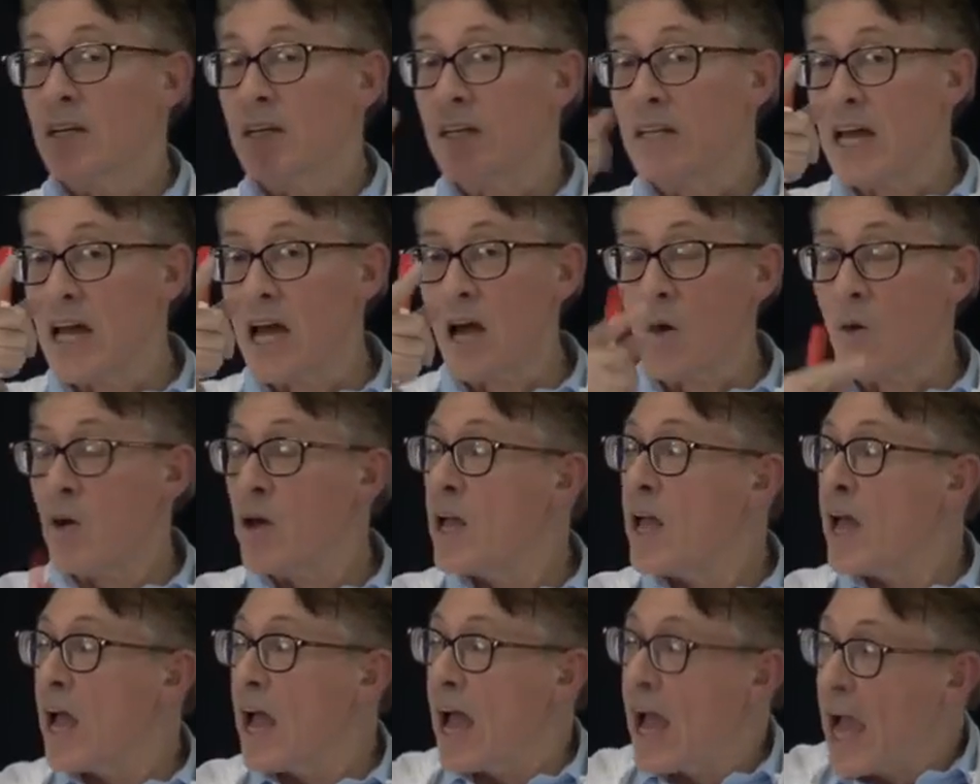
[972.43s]
Now,
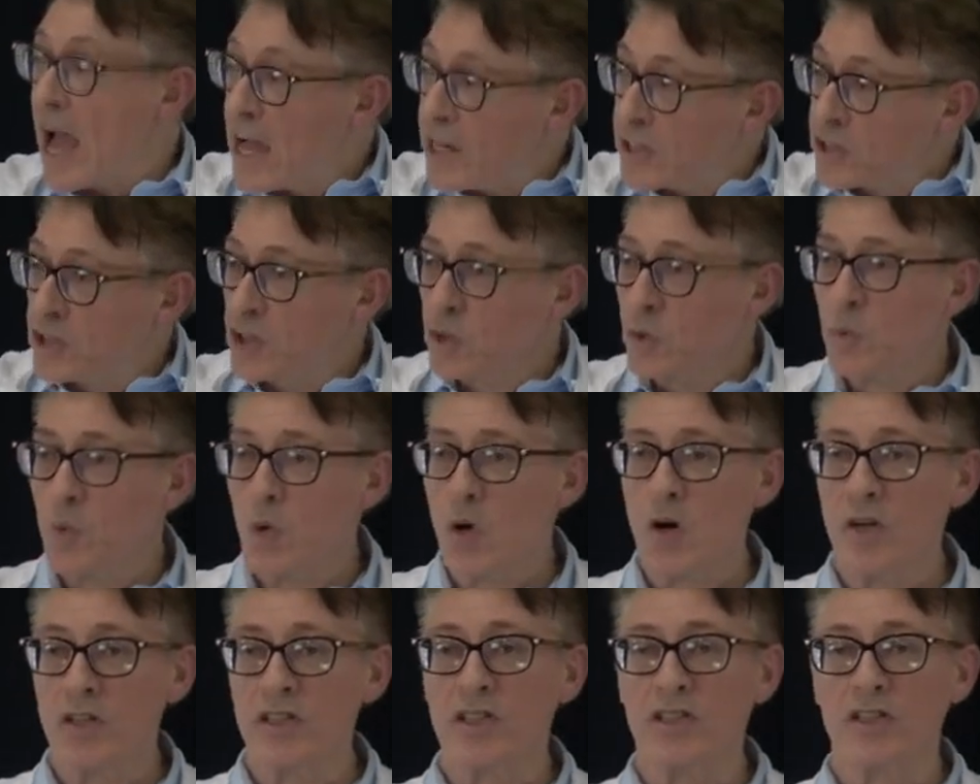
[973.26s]
as the
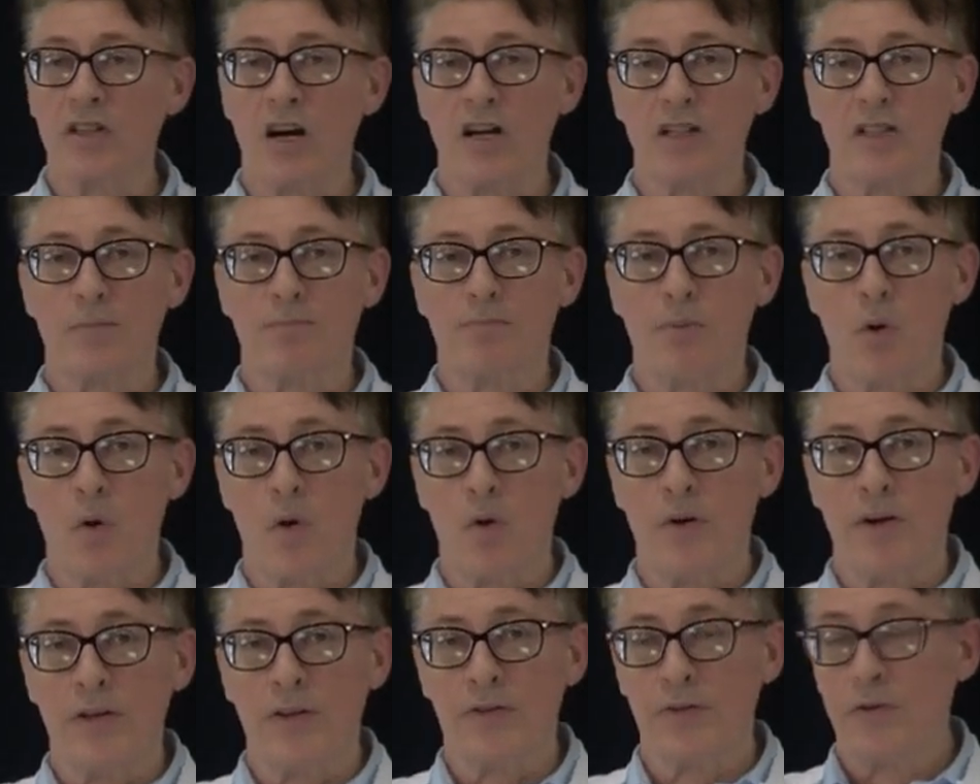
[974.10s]
word starts
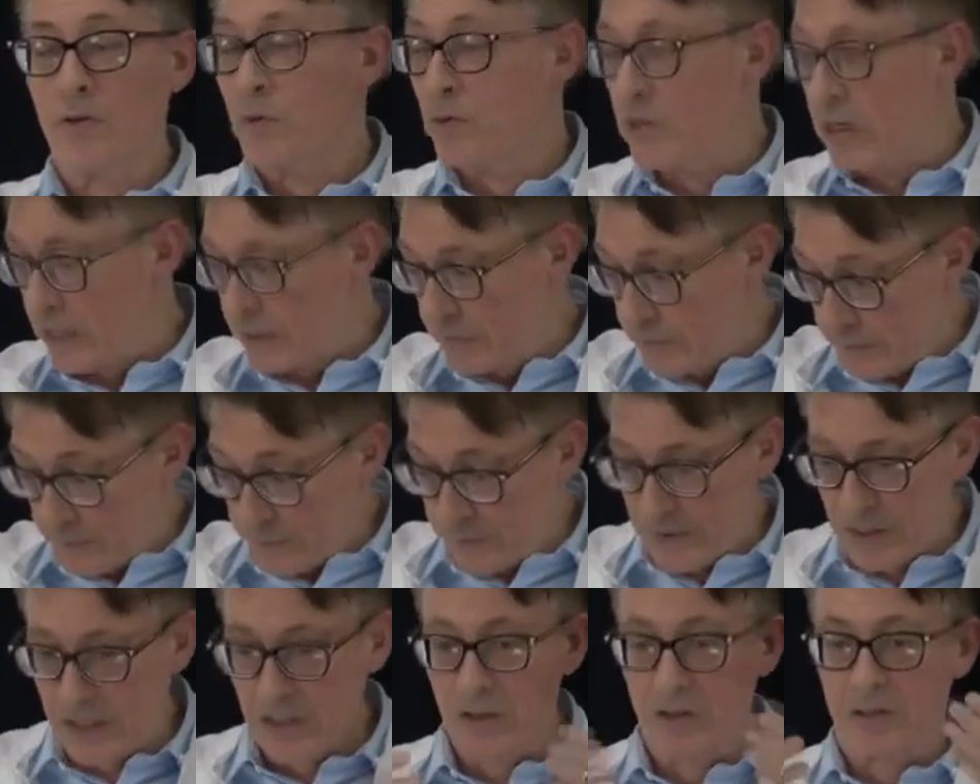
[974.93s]
pouring through, like from
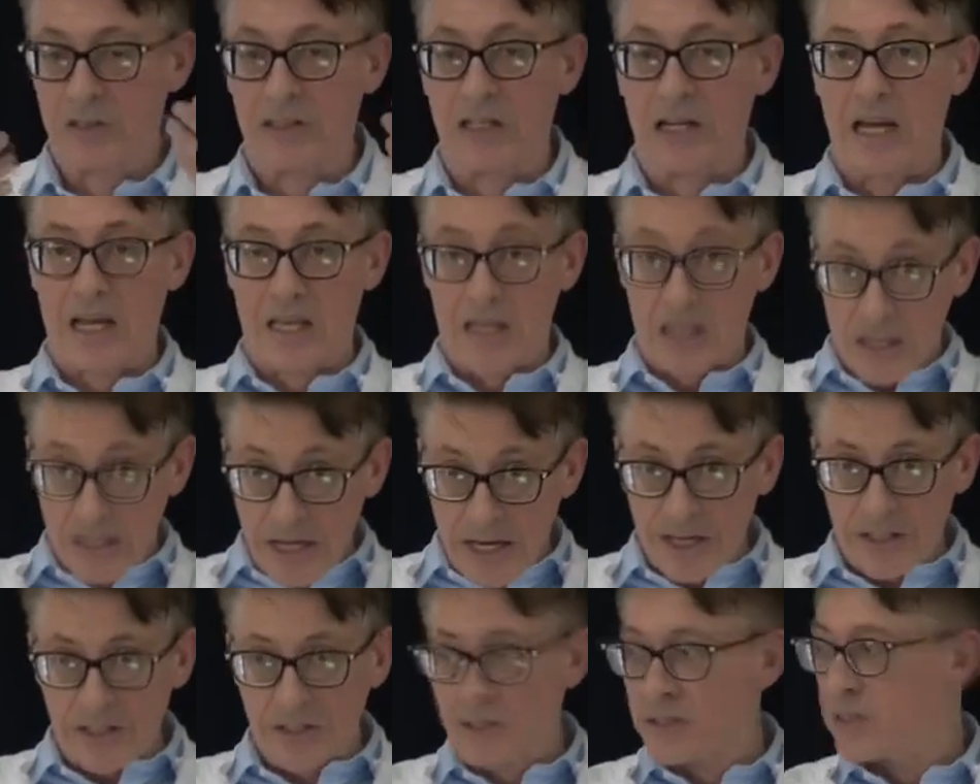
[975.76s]
videos like
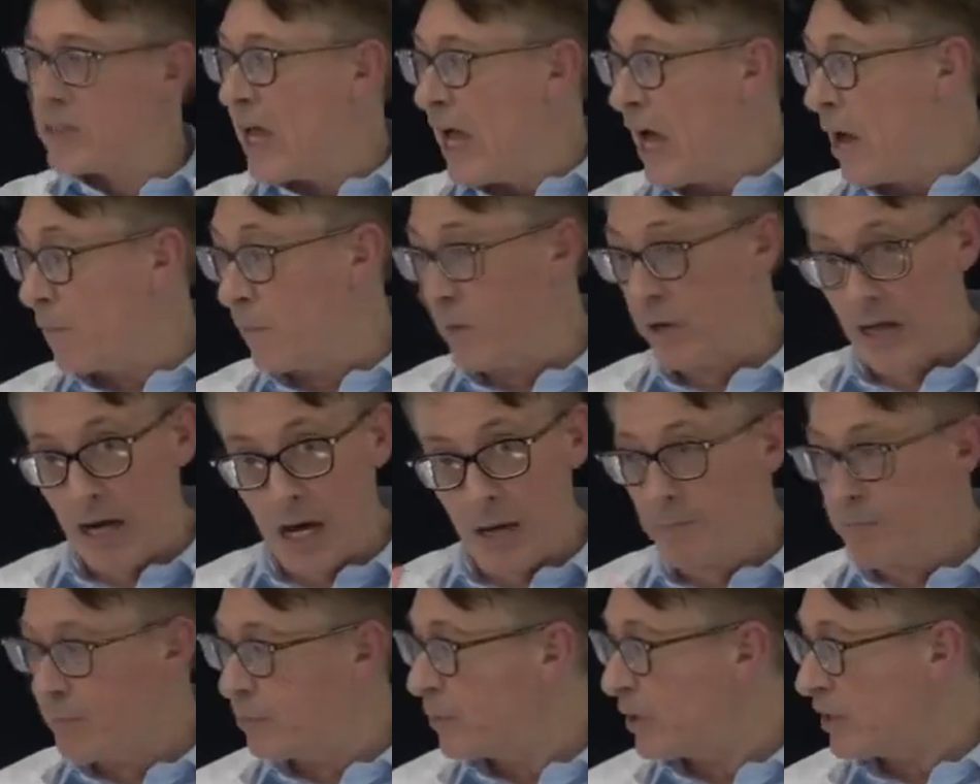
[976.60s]
this, and when
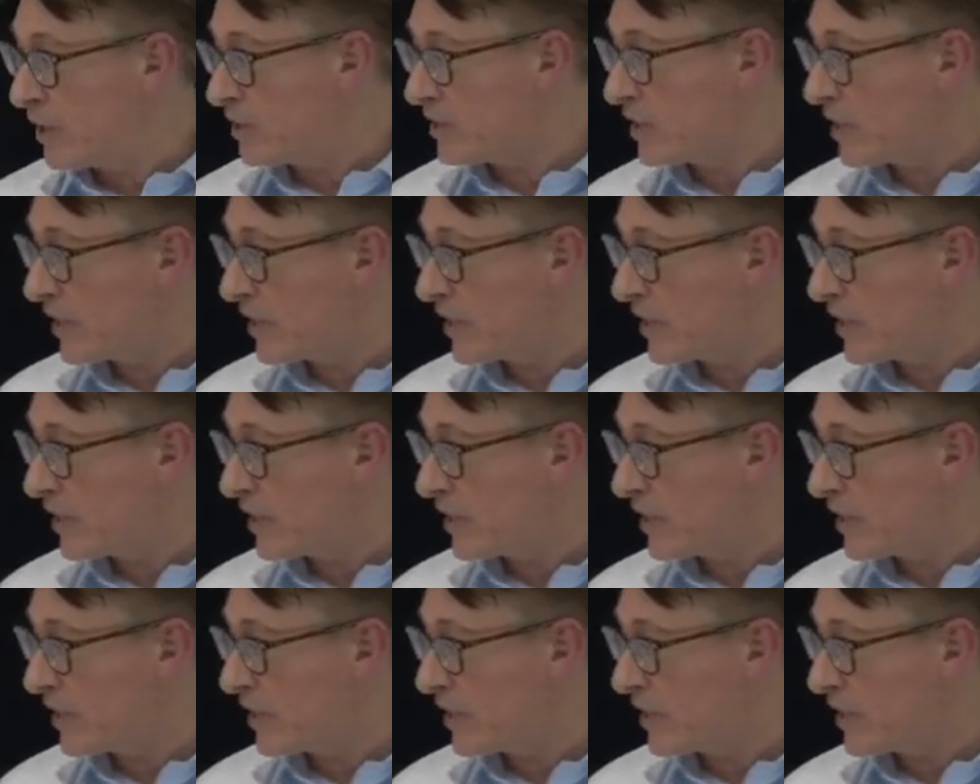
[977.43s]
I'm putting